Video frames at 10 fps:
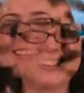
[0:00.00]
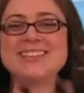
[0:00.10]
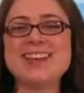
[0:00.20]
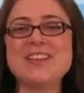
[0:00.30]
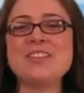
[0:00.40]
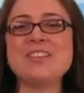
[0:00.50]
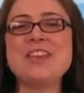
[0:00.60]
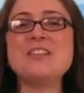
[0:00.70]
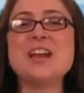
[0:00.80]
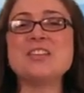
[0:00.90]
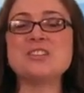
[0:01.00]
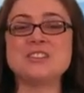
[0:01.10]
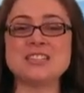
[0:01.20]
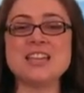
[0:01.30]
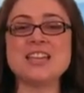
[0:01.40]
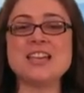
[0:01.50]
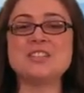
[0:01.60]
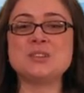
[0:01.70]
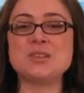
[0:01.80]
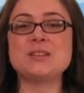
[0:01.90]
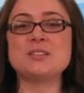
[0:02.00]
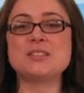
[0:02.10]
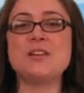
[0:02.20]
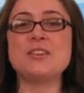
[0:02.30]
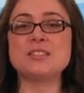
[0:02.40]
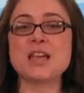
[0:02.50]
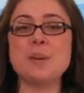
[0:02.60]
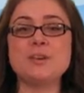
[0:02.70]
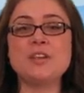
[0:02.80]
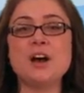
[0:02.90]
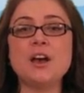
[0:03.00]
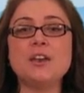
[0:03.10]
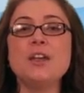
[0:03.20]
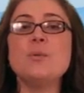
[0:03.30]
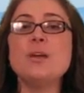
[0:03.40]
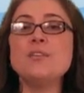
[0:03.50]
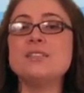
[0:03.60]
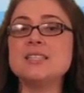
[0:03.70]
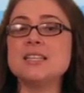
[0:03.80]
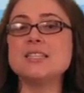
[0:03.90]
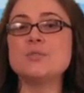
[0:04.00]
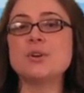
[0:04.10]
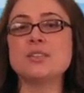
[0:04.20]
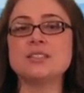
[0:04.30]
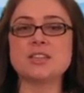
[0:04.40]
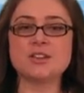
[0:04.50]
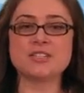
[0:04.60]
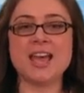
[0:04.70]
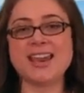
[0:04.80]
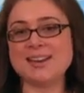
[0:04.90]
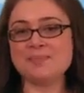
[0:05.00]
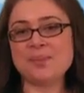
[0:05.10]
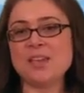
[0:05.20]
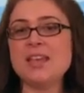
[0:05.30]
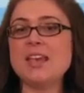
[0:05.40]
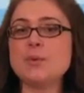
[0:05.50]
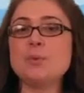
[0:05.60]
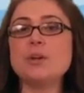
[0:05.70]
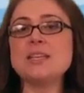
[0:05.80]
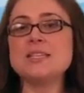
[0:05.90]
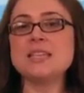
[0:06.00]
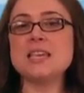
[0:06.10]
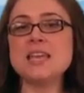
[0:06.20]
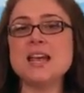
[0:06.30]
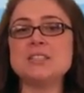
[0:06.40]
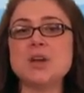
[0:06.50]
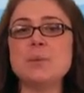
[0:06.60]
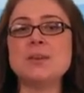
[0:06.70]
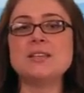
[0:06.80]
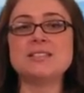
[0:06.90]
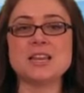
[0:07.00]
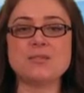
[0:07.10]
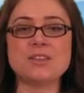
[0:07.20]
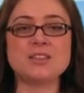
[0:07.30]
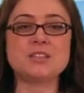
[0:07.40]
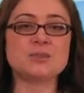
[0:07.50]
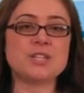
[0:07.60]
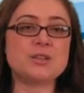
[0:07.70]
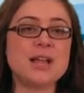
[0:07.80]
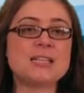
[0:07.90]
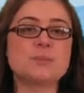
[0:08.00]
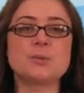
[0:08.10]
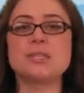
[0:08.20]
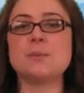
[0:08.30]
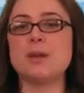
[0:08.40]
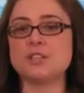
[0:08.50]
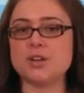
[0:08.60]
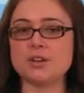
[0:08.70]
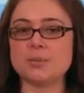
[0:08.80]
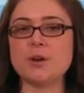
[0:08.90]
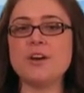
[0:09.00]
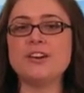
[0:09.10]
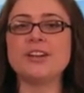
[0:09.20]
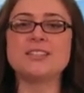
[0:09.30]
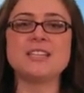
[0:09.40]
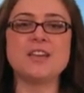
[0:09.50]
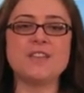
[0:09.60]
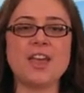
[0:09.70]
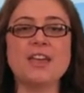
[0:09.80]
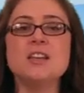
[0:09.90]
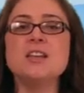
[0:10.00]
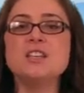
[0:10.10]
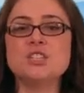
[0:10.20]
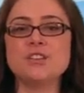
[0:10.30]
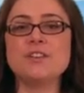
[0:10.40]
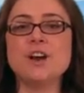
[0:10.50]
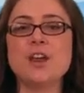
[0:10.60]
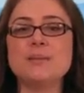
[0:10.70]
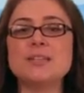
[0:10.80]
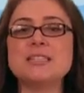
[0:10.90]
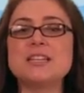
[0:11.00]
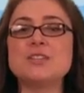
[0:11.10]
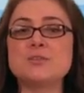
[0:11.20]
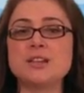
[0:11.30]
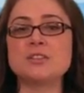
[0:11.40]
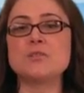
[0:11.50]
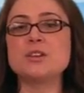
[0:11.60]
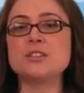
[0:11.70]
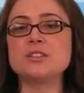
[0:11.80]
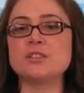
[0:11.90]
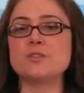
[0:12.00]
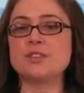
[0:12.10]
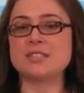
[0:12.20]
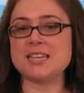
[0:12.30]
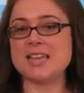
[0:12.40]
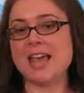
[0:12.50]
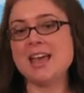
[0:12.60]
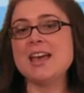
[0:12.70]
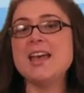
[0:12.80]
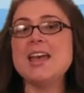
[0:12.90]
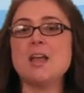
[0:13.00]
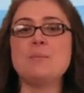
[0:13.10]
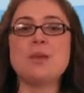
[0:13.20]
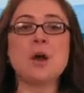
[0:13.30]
Now that the International CES 2011 is come and gone, we have a sense of where this year is headed. In the pre-CES opening State of the Industry address presented by Shawn DuBravac, CFA, Chief Economist and Director of Research for the CEA, and Ben